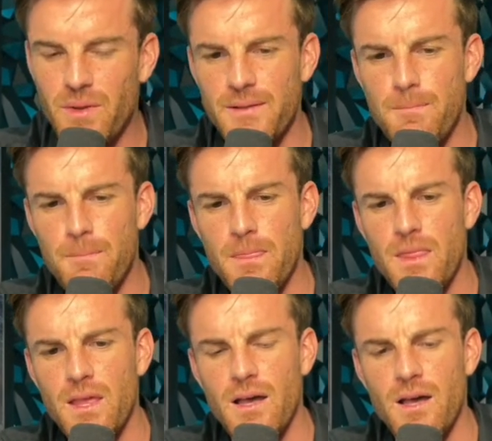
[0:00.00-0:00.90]
But
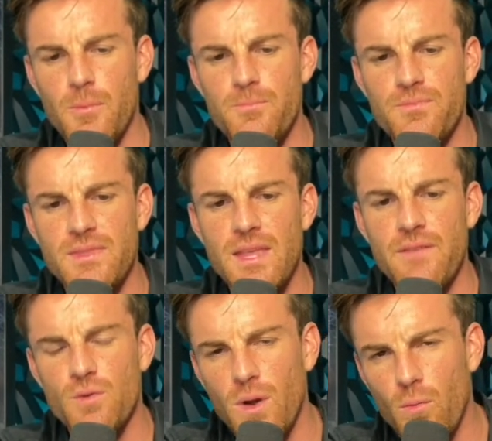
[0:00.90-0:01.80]
um,
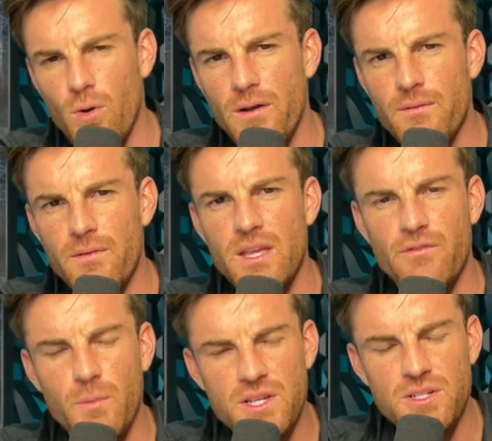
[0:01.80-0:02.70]
if you want more
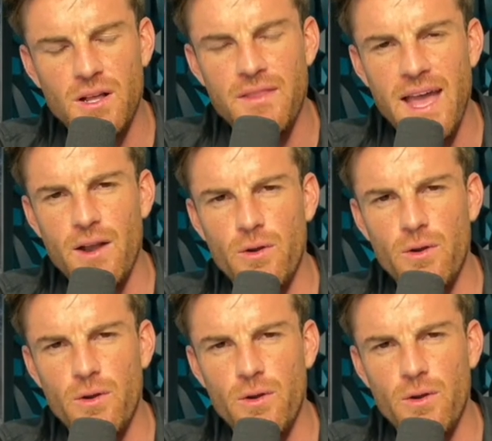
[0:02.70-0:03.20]
information on that,